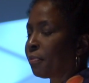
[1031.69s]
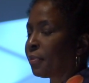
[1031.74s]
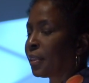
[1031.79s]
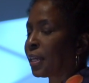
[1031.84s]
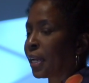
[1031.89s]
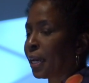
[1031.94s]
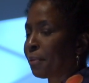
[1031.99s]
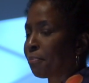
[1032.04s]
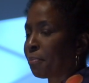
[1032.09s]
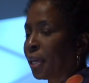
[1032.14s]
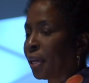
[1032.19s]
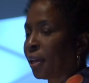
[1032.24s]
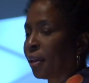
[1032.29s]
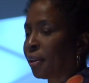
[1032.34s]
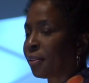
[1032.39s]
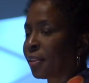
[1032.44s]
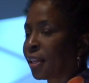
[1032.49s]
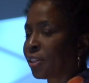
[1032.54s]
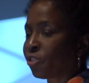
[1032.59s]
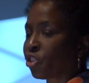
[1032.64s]
that I
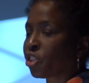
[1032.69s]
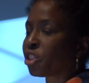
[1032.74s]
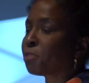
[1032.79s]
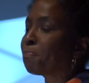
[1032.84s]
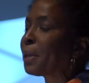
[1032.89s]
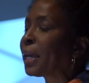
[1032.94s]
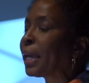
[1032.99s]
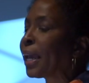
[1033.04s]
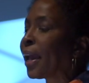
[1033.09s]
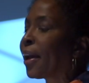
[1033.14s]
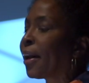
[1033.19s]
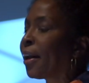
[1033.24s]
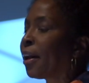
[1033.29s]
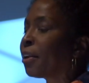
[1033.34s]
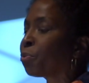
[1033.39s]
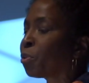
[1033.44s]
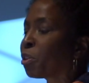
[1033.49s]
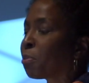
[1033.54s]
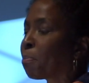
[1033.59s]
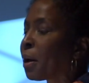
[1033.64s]
made that just
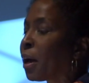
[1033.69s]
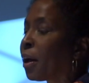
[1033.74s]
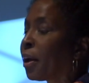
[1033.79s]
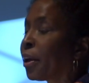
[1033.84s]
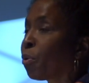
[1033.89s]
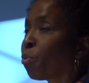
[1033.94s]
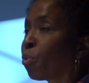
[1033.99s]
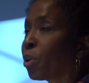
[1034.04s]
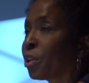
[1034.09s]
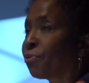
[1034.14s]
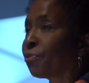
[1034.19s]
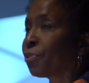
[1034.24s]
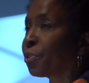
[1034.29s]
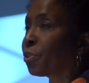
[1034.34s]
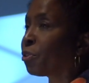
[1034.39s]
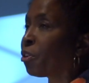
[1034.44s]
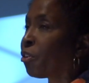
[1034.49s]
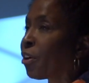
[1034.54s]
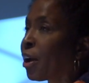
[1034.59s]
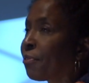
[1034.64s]
began with buying one
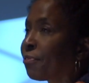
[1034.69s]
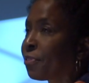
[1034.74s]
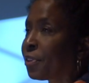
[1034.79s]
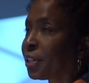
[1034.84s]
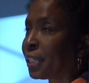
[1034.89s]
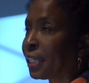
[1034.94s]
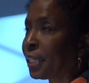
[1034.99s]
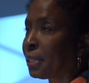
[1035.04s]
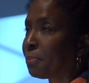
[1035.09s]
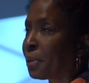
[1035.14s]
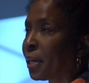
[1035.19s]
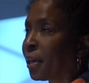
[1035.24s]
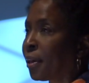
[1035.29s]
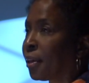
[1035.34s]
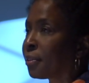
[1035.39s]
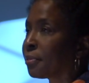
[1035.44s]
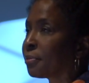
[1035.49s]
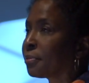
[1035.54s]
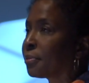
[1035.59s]
photograph on eBay.